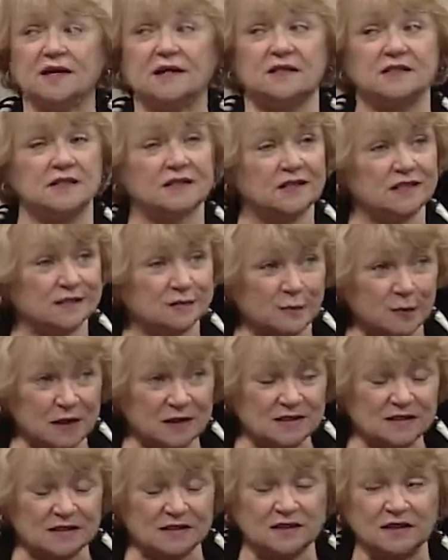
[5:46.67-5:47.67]
It's
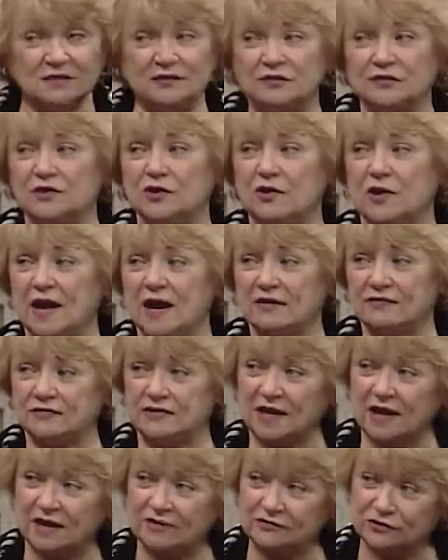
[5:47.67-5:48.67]
expensive. You have
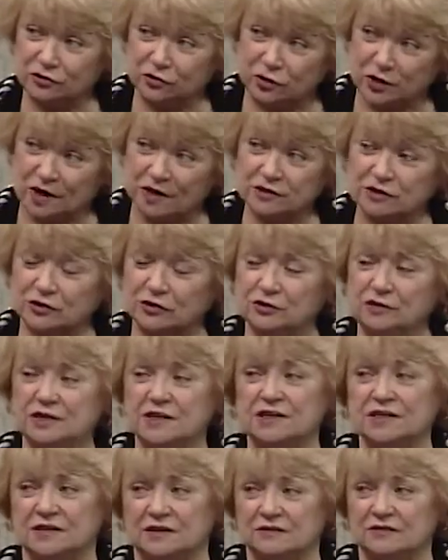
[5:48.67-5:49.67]
to have
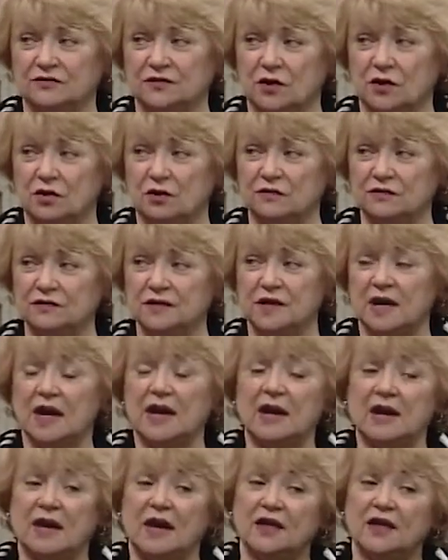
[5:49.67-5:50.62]
attorneys involved, mm-hmm.